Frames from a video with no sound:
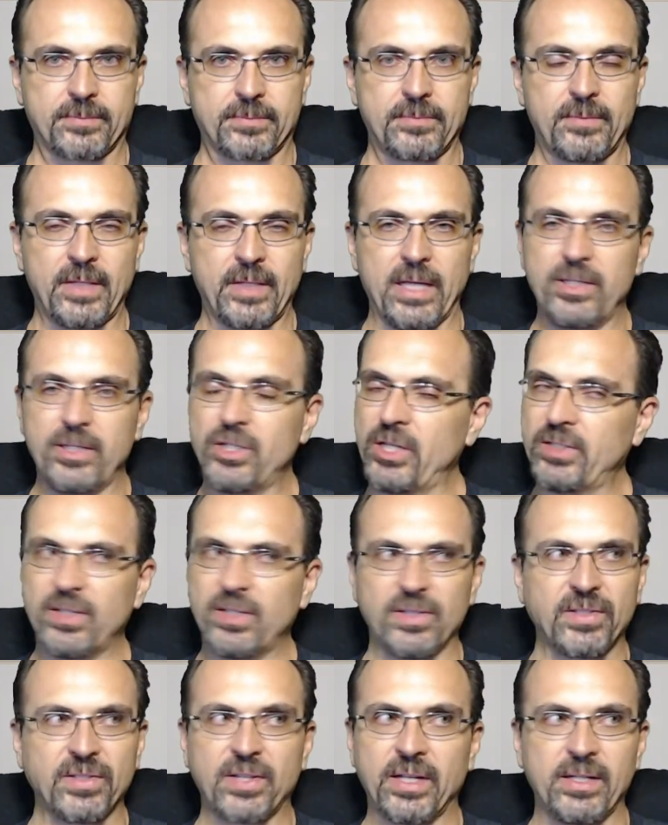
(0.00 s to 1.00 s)
And Jesus
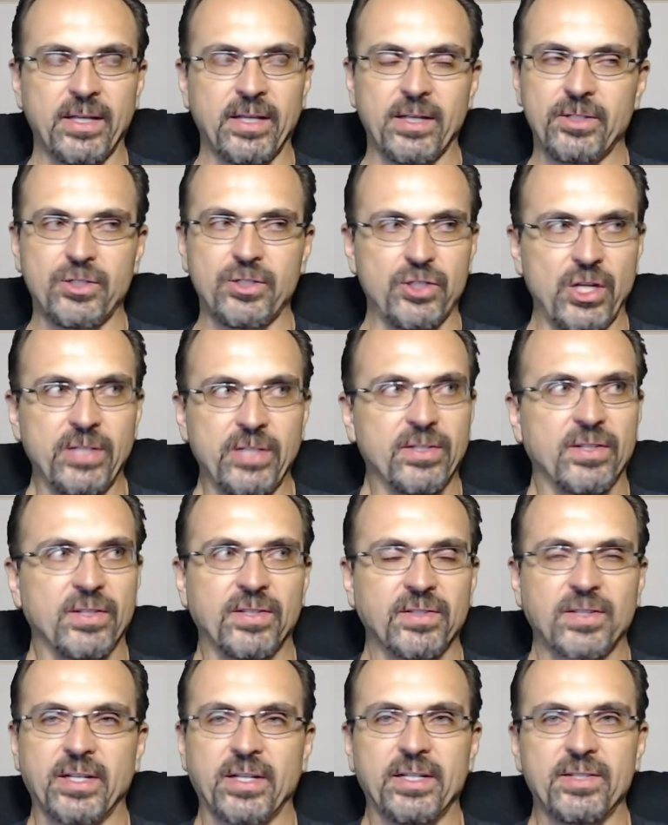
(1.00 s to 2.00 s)
is
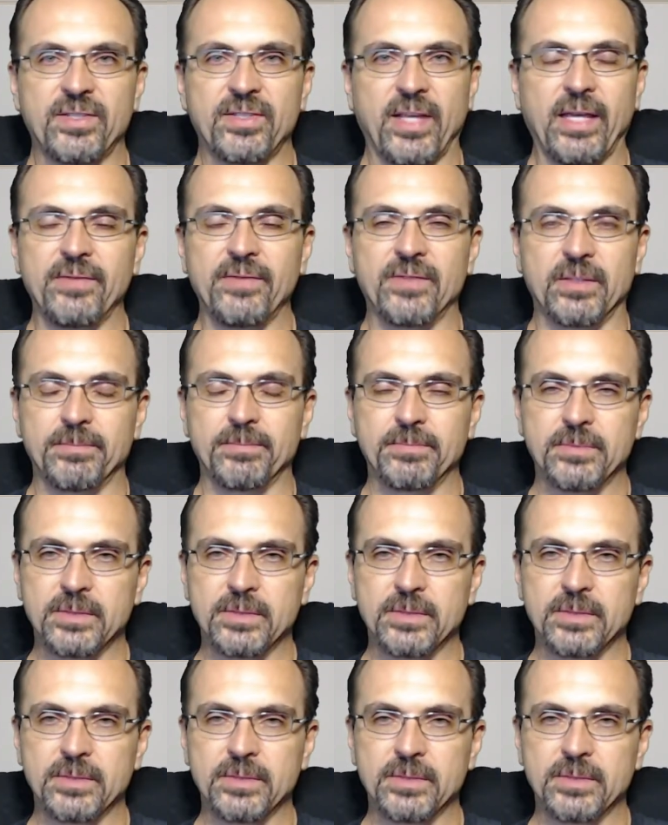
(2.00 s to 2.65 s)
going to save them.